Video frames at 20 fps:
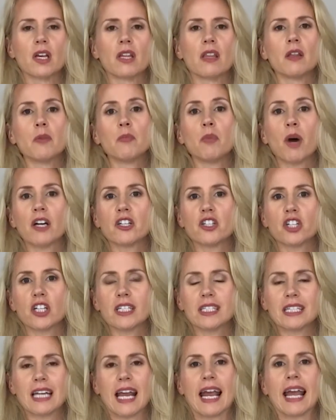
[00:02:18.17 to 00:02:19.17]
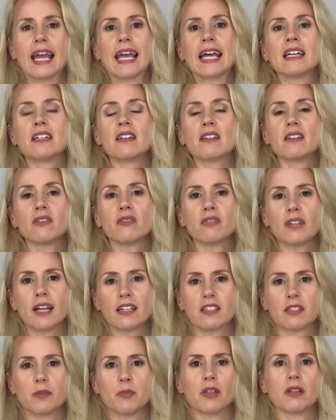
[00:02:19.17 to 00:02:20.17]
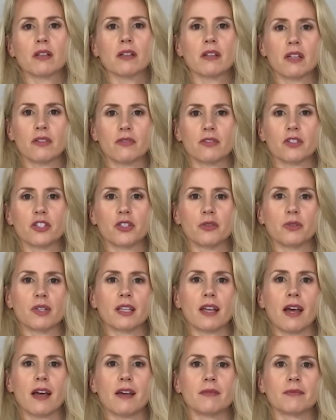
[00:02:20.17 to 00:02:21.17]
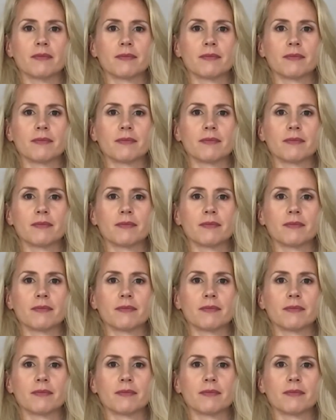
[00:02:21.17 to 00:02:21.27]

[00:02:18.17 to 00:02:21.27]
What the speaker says: the budget and the flexibility for doing that.